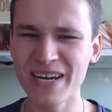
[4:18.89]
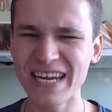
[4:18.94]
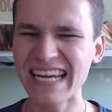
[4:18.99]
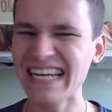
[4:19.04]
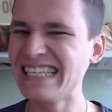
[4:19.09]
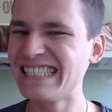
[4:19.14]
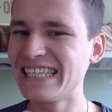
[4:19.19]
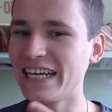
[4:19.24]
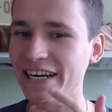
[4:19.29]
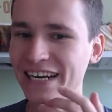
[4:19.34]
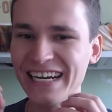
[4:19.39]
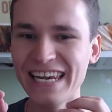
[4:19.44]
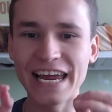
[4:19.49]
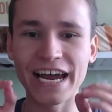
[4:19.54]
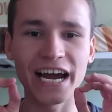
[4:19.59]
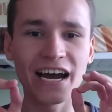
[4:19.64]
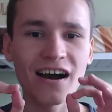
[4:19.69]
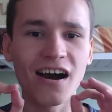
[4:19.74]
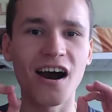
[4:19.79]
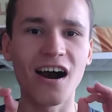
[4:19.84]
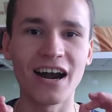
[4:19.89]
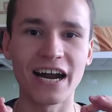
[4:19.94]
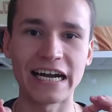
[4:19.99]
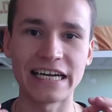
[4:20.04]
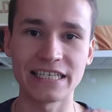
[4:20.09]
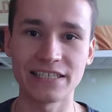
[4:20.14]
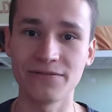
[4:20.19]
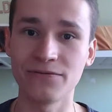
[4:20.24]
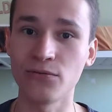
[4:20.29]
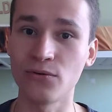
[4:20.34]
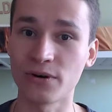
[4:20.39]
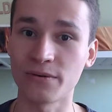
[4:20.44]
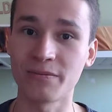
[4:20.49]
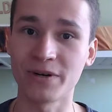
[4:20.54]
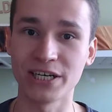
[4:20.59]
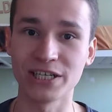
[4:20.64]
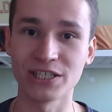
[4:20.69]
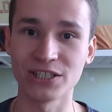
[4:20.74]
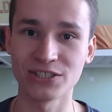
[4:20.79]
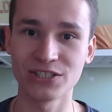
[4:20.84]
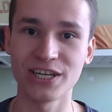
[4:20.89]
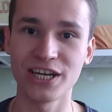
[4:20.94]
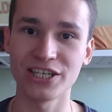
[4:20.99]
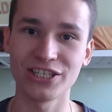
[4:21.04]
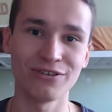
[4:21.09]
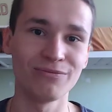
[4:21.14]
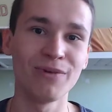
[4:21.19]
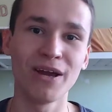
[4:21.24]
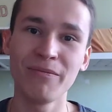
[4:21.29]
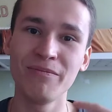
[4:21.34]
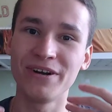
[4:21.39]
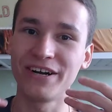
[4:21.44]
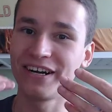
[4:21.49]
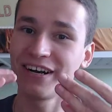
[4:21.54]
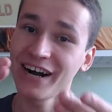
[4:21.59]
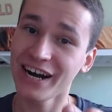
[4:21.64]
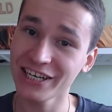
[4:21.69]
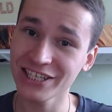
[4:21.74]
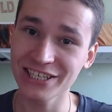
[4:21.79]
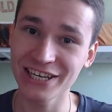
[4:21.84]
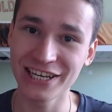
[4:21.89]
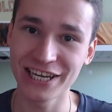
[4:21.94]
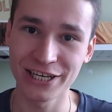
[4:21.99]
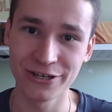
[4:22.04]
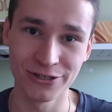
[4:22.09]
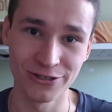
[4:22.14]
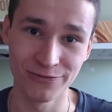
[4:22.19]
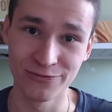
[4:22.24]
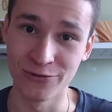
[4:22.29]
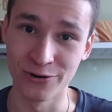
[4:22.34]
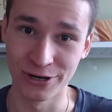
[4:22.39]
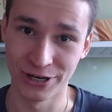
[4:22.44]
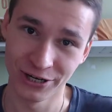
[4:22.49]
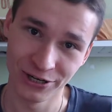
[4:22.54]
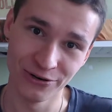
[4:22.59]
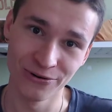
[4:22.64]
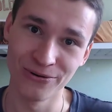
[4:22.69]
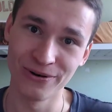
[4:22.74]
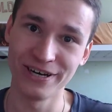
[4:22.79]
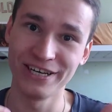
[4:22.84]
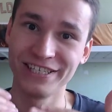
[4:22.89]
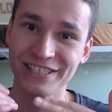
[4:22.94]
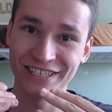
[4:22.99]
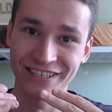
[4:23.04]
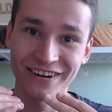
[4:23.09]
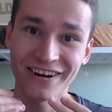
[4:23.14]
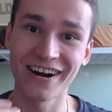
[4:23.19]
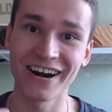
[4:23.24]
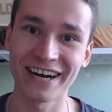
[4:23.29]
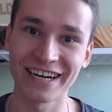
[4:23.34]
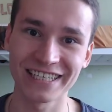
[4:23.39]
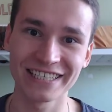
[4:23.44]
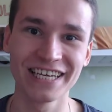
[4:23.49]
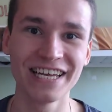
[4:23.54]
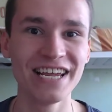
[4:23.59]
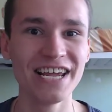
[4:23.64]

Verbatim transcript: it's really hard for pronunciation maybe russian language for you it's hard